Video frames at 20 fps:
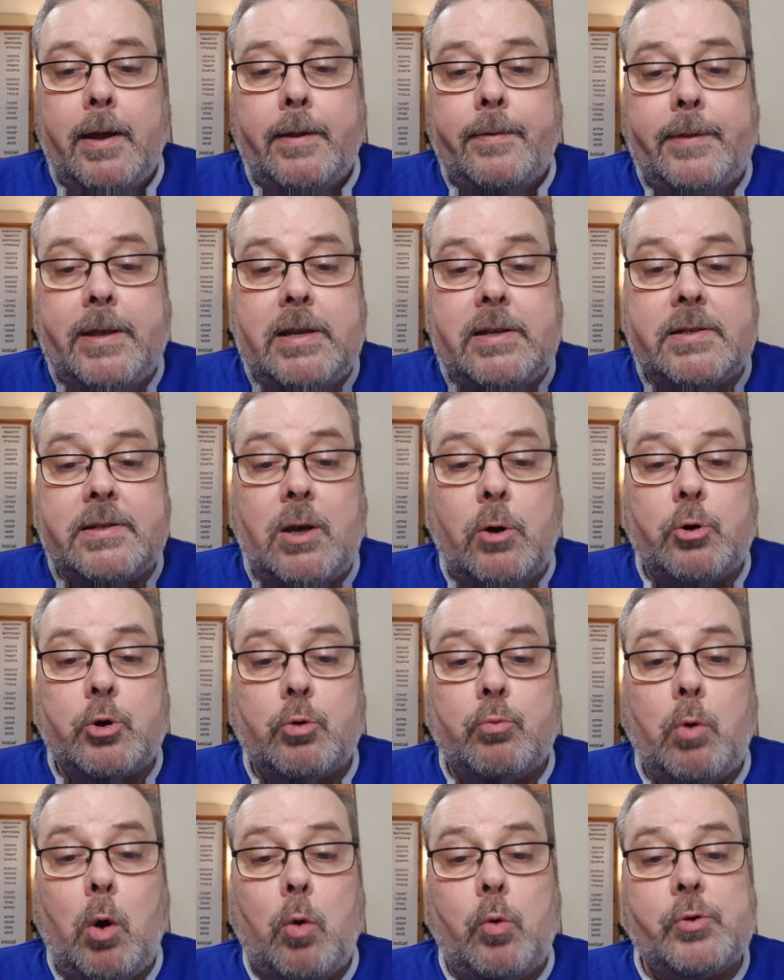These
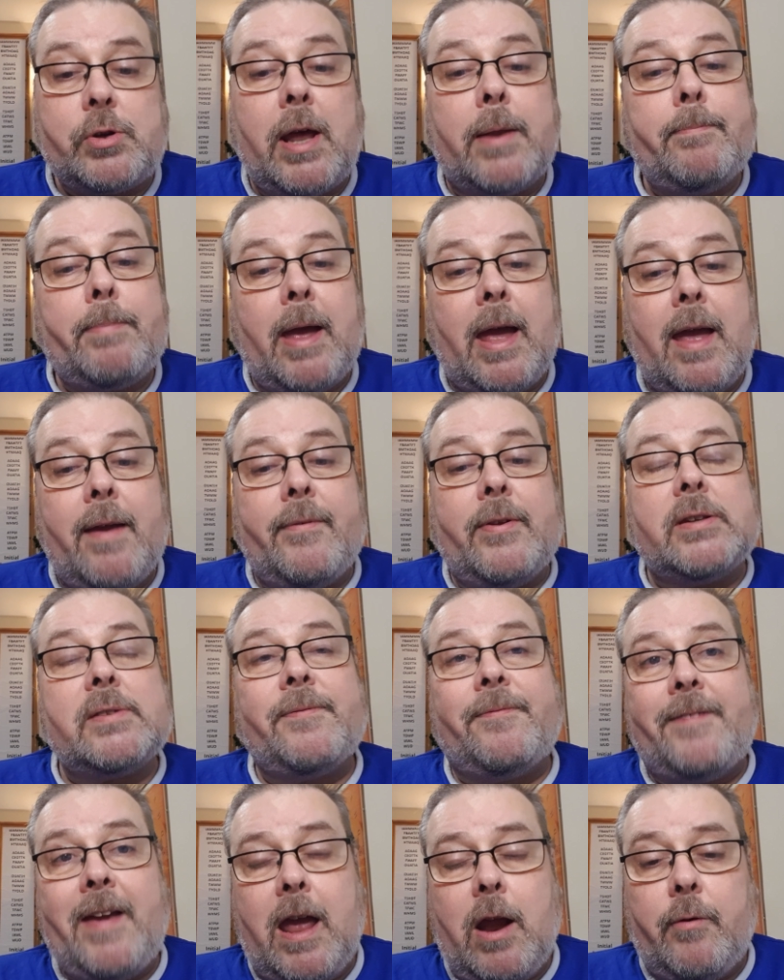social roles and behaviours
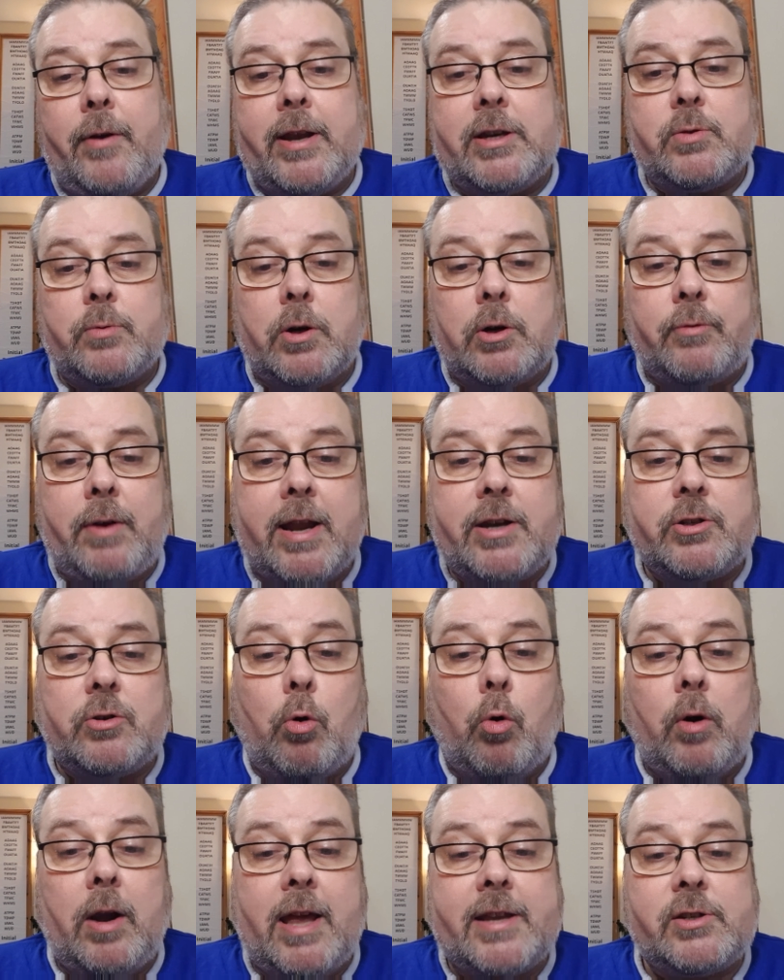vary to a greater
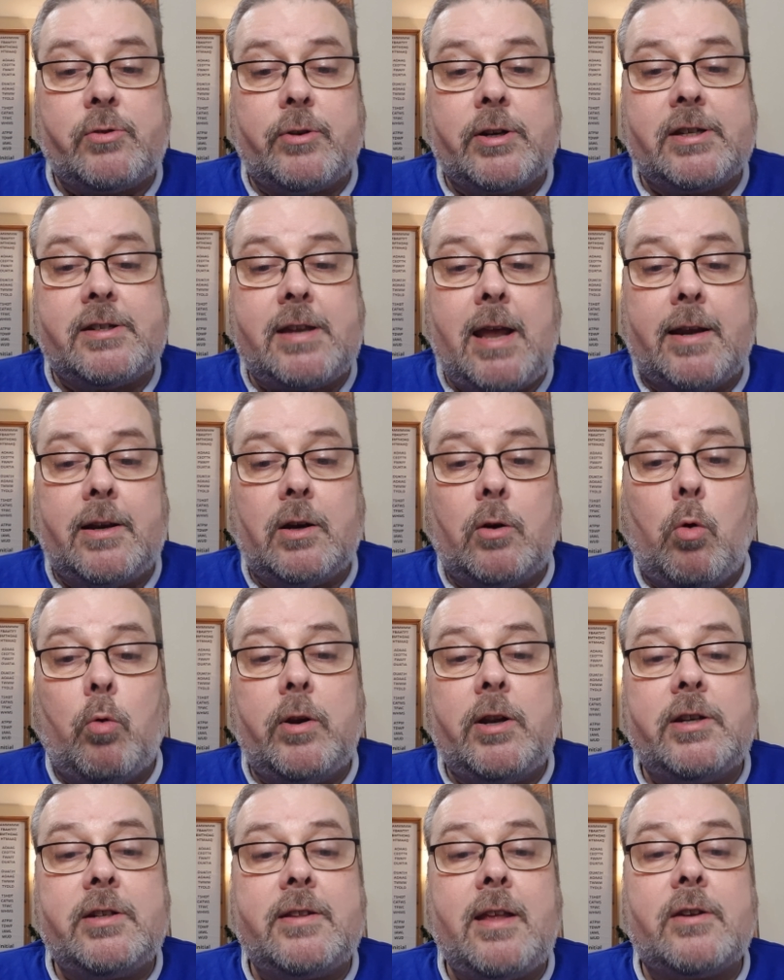or lesser extent
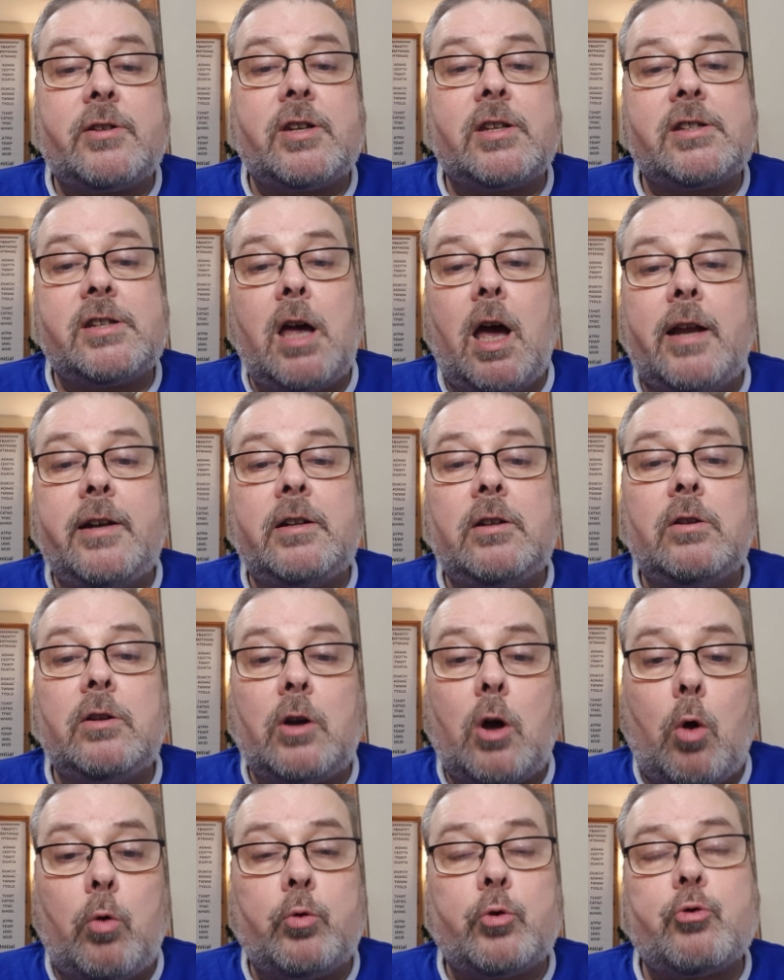according to their societal,
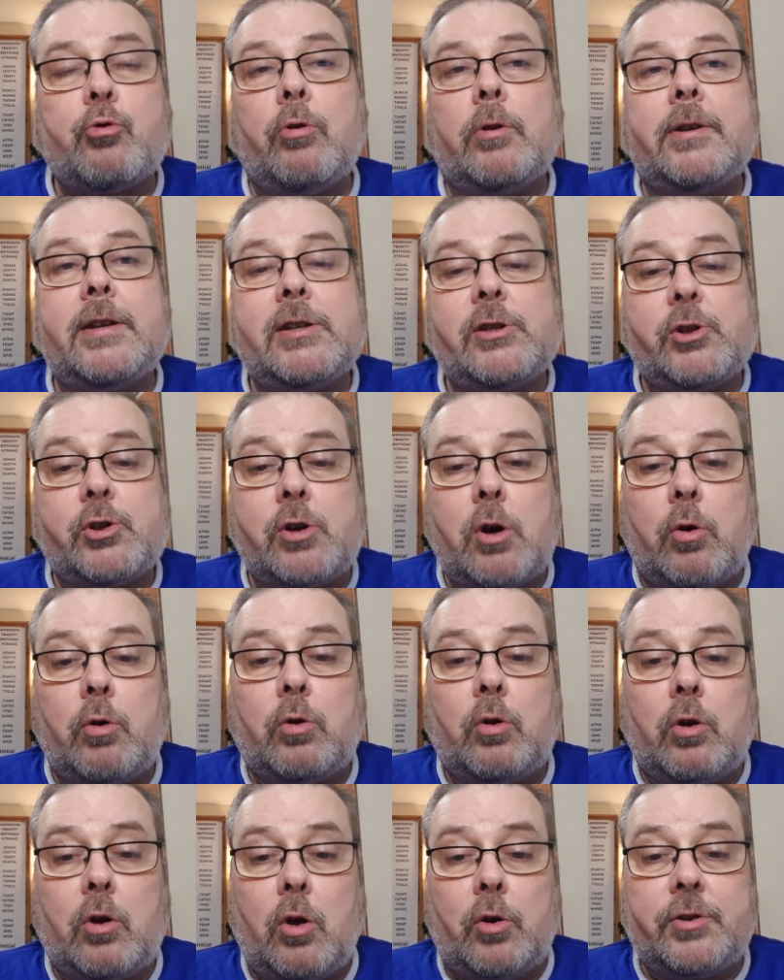cultural and
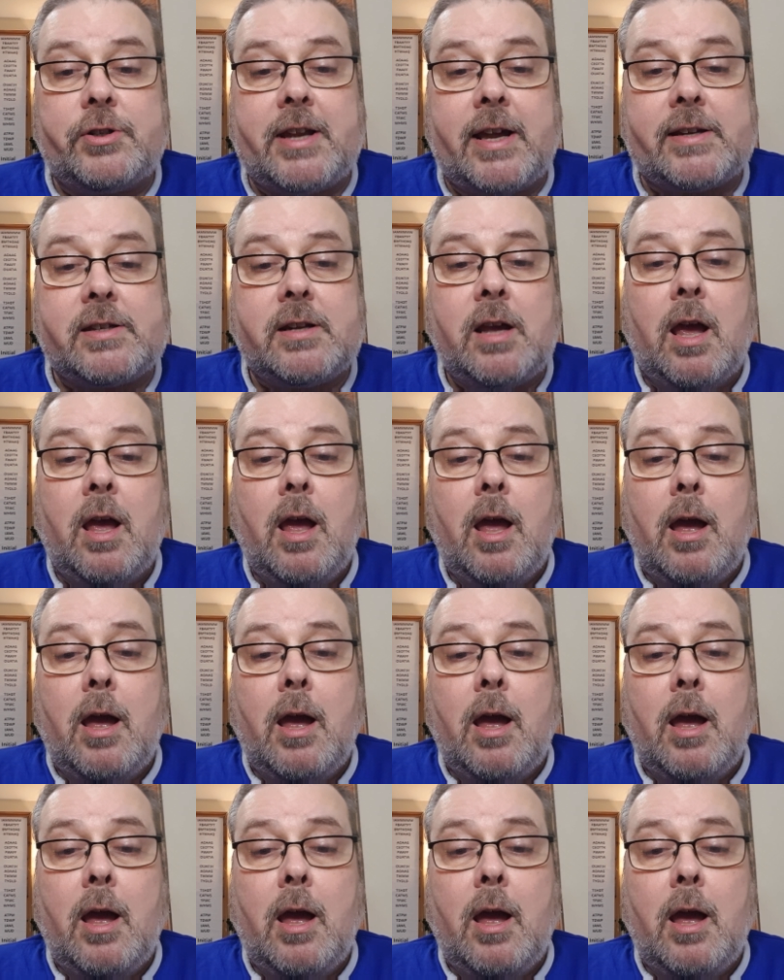historical context.